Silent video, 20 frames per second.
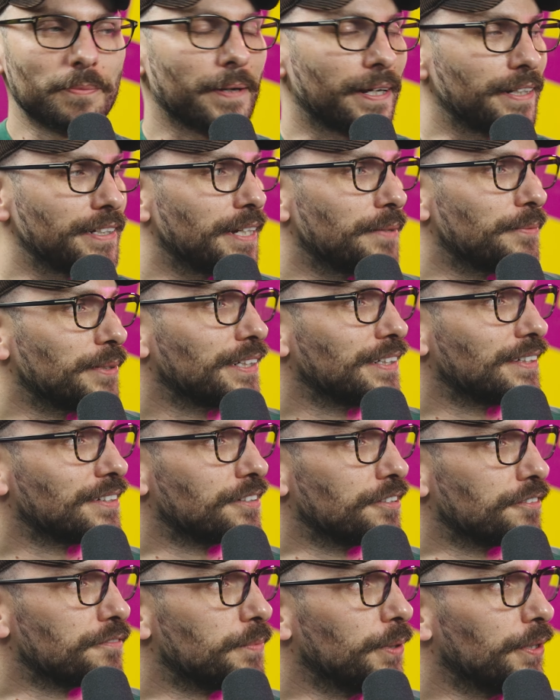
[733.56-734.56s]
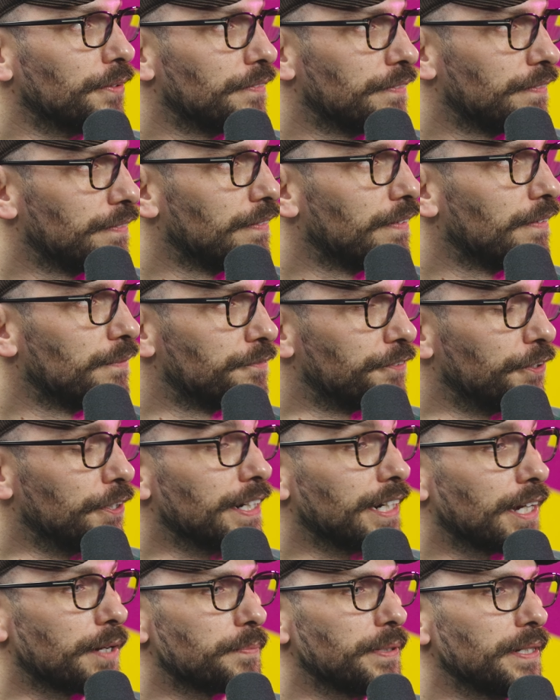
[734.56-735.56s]
pandemic and stuff, but
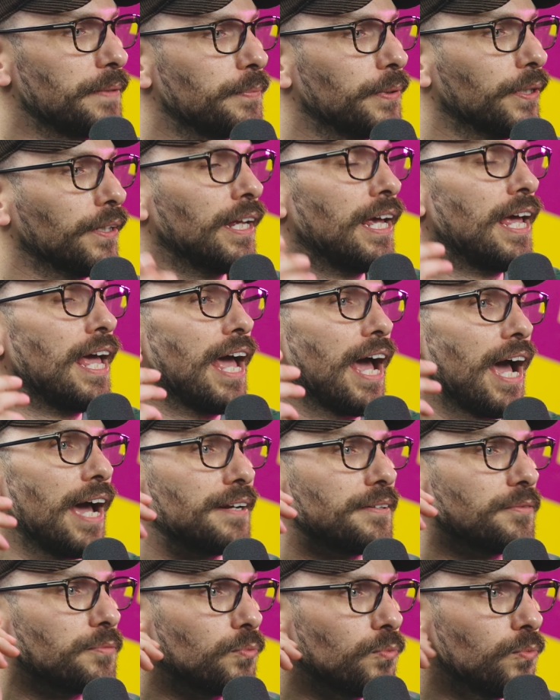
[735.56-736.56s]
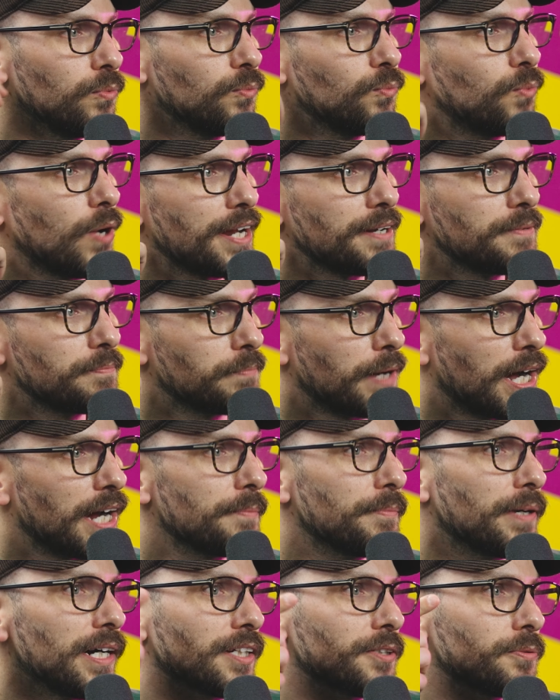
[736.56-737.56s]
49 people. And when my
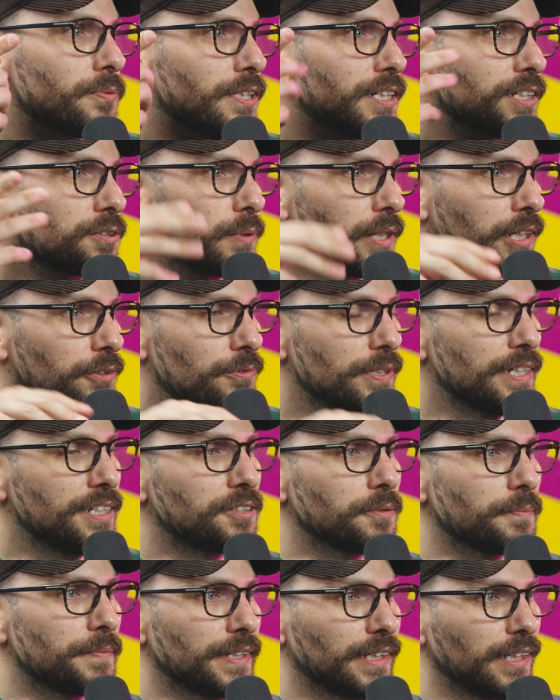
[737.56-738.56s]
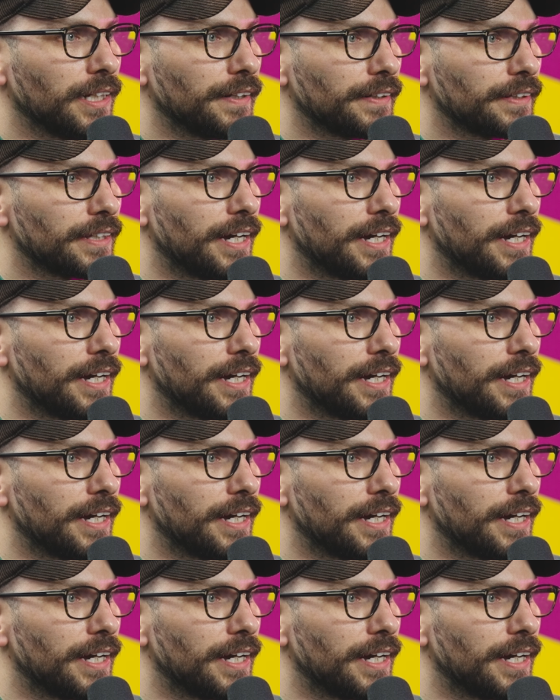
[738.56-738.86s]
mind works, when I read something like